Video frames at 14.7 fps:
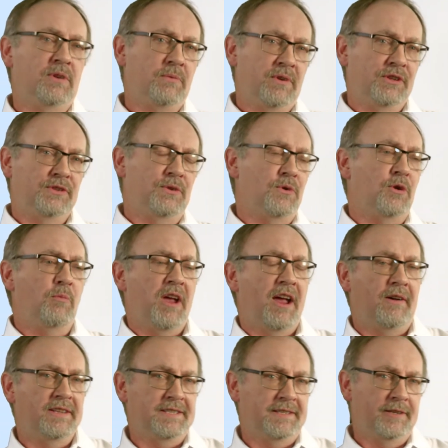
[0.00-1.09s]
what I want to talk
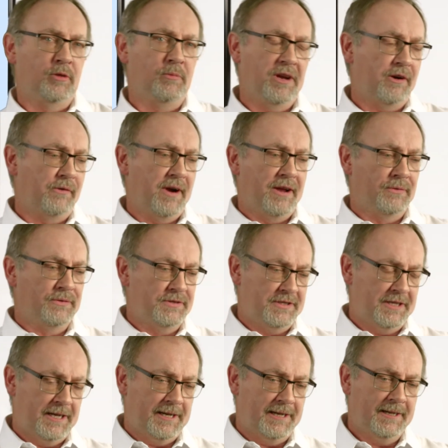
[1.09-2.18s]
about is a little bit around
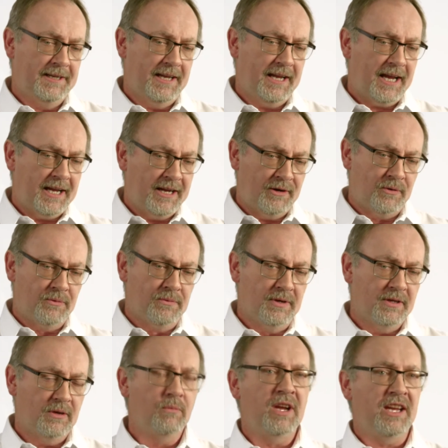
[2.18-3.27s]
how
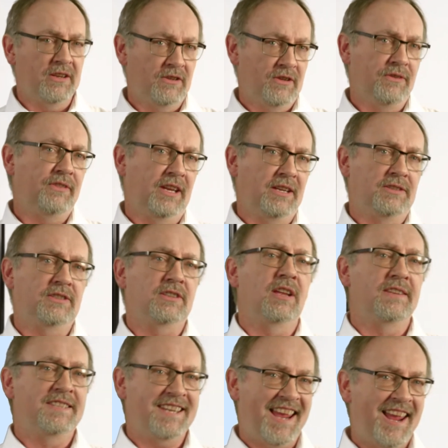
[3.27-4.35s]
we can do things
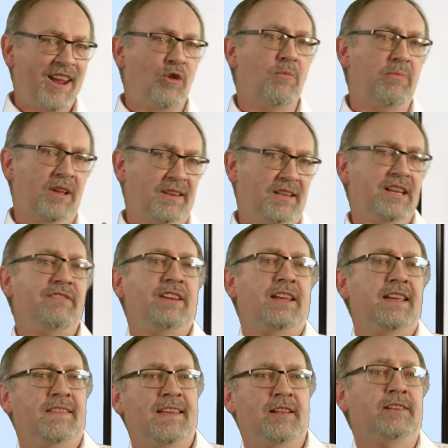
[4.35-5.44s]
to help
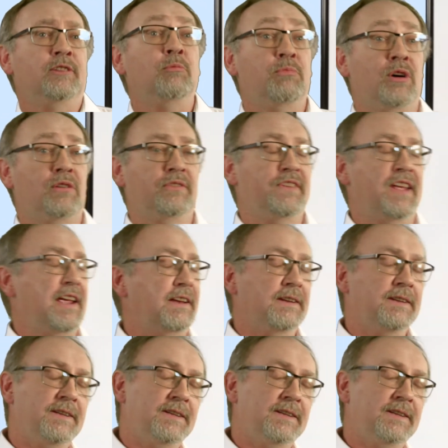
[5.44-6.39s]
alleviate that little bottleneck.